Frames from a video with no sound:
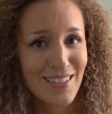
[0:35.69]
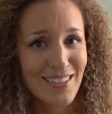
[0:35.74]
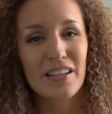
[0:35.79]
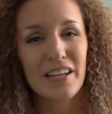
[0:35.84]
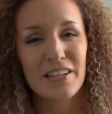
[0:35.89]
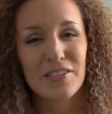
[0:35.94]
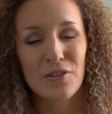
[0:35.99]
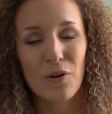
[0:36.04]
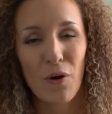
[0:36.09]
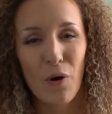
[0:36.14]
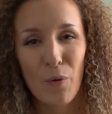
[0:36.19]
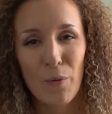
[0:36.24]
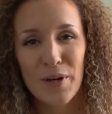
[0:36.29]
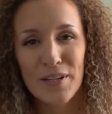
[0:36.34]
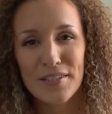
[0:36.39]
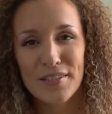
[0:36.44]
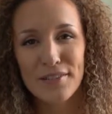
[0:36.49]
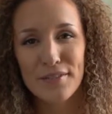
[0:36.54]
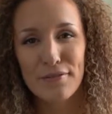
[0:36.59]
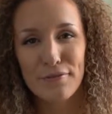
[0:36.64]
It's
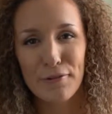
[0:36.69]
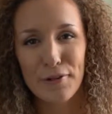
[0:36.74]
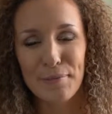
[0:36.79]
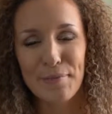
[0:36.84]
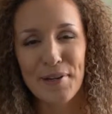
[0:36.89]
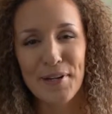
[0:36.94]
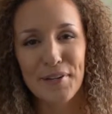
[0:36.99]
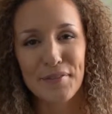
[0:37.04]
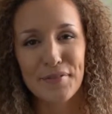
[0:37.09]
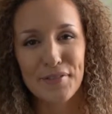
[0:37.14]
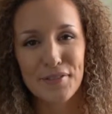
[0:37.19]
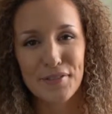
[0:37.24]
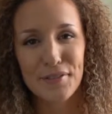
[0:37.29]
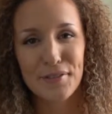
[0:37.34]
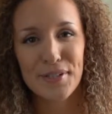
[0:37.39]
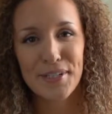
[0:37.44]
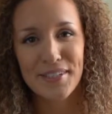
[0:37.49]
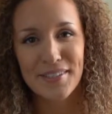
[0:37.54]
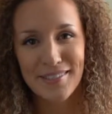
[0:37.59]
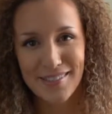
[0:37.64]
always in the format of
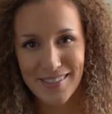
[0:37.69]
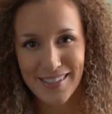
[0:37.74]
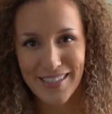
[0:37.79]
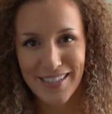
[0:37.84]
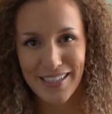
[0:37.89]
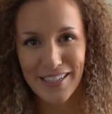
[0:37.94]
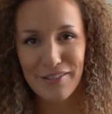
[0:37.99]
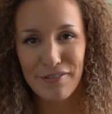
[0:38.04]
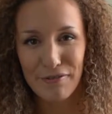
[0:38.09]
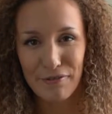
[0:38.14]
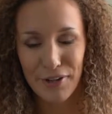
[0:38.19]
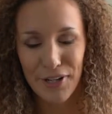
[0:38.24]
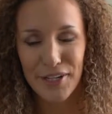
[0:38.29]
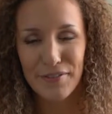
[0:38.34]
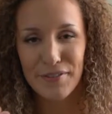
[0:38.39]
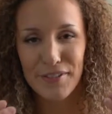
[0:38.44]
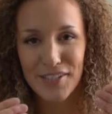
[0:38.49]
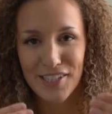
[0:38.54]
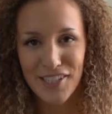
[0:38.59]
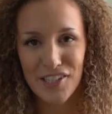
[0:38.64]
students sitting in front
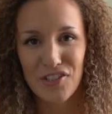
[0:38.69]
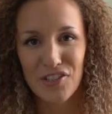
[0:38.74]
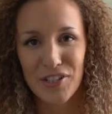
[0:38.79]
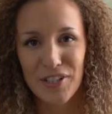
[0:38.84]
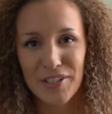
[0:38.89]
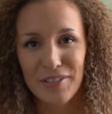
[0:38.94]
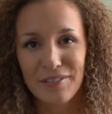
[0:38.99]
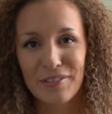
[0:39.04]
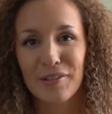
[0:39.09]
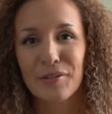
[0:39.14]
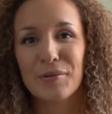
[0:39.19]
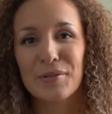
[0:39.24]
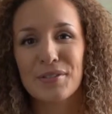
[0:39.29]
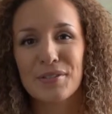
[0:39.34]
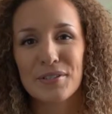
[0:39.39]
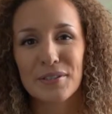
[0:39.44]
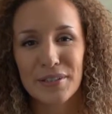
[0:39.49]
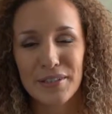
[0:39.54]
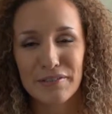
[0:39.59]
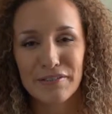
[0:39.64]
of a teacher who is
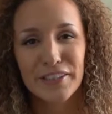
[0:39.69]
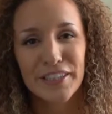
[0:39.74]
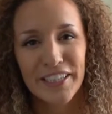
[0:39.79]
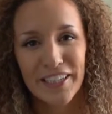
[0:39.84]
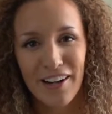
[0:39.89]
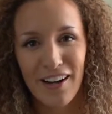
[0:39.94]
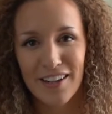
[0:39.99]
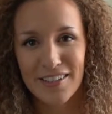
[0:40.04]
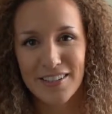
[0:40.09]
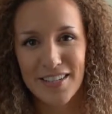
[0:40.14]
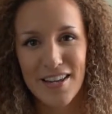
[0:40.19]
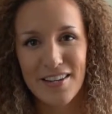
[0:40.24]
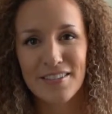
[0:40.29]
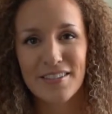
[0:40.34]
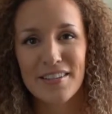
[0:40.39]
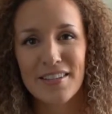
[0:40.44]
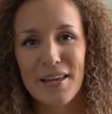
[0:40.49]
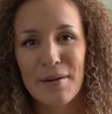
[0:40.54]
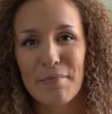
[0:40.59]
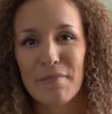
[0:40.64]
delivering content
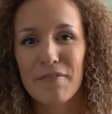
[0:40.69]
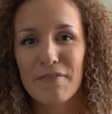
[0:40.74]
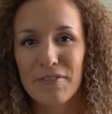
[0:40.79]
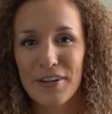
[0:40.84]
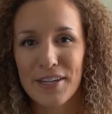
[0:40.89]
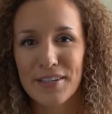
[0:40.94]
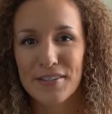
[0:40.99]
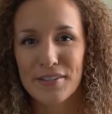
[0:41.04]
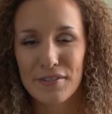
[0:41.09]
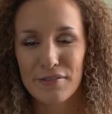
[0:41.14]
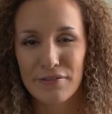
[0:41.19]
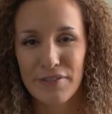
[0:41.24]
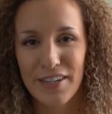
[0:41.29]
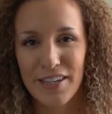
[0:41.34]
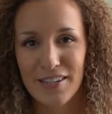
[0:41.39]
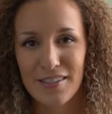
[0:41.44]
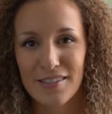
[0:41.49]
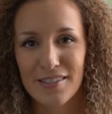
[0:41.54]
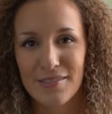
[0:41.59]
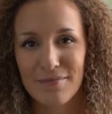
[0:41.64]
to them face to
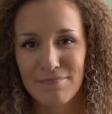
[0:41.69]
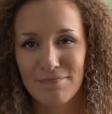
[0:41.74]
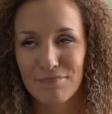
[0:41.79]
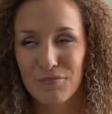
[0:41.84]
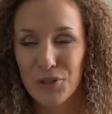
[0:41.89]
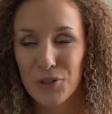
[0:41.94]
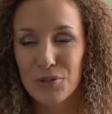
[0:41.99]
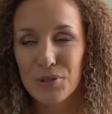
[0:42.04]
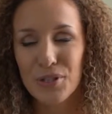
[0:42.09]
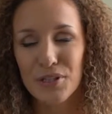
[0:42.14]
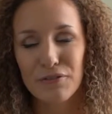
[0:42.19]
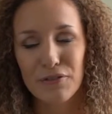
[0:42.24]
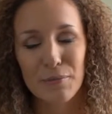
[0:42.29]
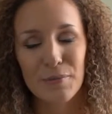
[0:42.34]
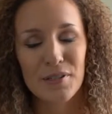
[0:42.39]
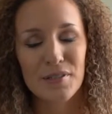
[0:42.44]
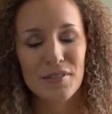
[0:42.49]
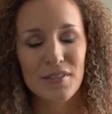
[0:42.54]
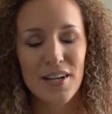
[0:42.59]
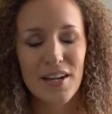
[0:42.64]
face, usually from a
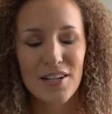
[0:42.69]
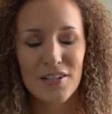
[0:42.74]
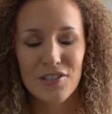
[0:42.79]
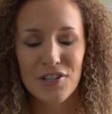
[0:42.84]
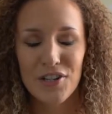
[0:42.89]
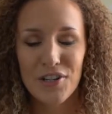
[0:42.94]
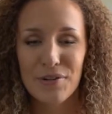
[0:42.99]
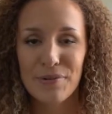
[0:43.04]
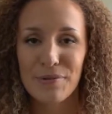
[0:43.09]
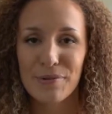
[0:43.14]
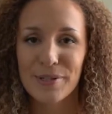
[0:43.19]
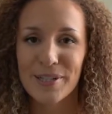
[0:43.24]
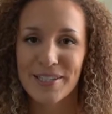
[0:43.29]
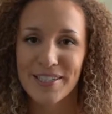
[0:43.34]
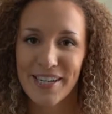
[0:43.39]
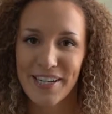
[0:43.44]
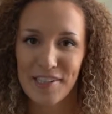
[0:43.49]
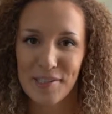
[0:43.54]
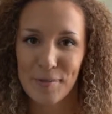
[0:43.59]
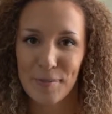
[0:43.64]
slideshow or a
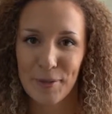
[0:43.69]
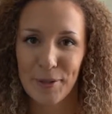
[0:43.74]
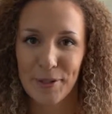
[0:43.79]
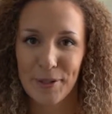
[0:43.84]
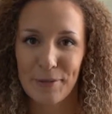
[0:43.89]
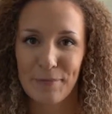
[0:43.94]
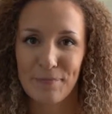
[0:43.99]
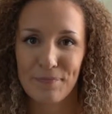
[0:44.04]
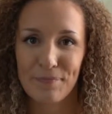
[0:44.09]
textbook.